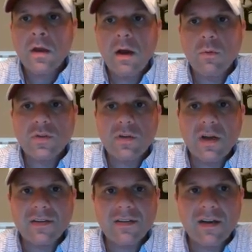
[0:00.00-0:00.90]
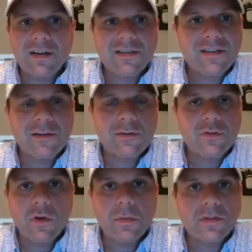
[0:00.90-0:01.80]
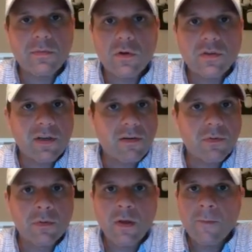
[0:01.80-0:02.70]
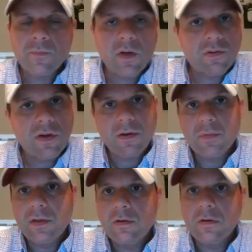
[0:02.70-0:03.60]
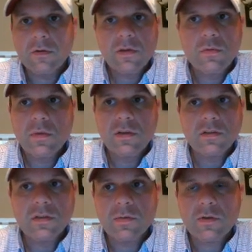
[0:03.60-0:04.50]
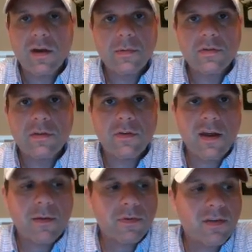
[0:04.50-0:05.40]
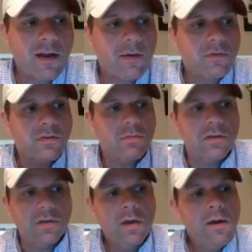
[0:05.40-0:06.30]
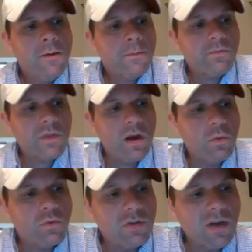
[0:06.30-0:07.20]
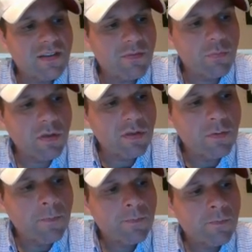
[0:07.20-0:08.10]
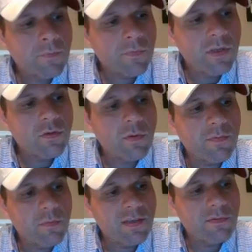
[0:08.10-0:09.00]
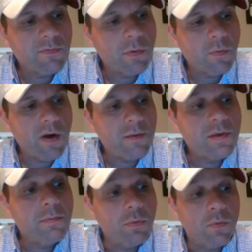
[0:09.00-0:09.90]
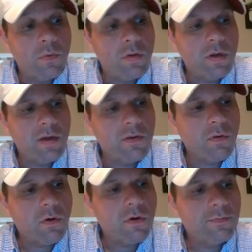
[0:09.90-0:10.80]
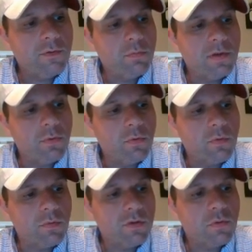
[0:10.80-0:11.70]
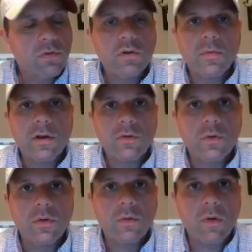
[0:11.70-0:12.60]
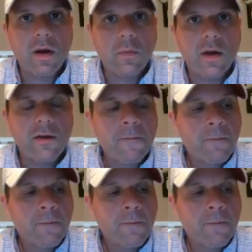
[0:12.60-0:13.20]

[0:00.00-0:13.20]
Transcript: I want you guys to not just, you know, I'm a small channel, not trying to be 2 million subscribers. If it happens, it happens. But I want you guys to really get your information from the right people. and there are a few people on YouTube that are doing it the right way.